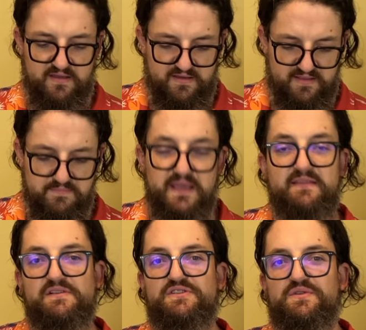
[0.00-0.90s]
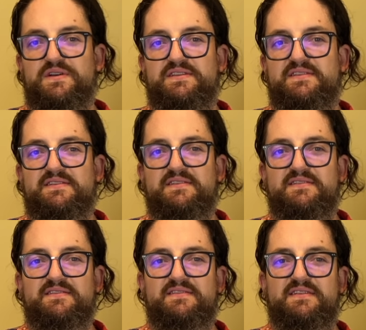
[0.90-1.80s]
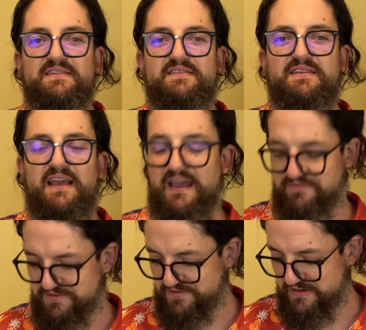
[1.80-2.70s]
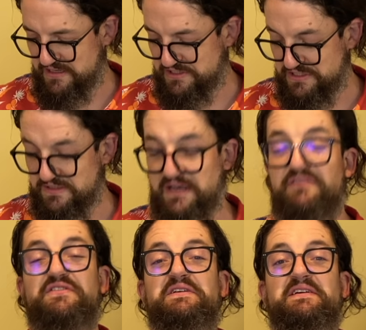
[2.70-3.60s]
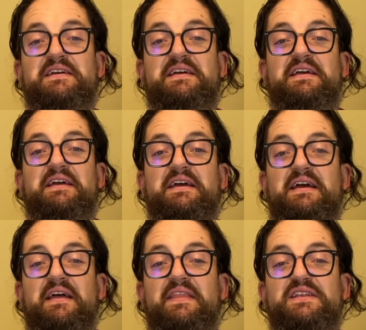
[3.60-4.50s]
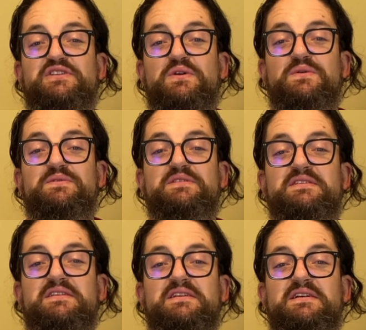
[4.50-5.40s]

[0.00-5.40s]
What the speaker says: They made their choice after she left, and they chose